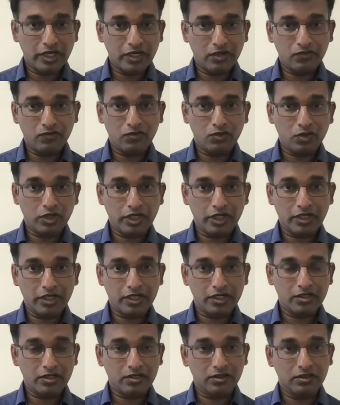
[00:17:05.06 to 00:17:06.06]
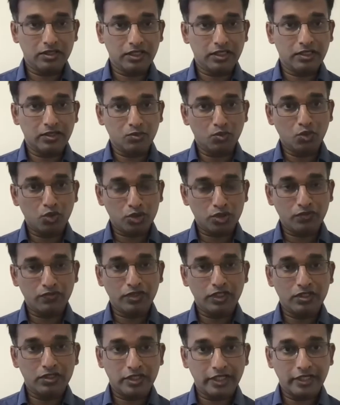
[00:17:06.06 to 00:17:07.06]
of look at it, that most of
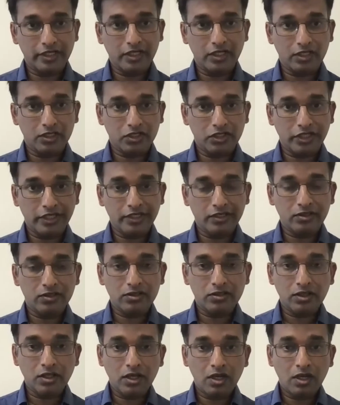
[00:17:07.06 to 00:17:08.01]
these retail chains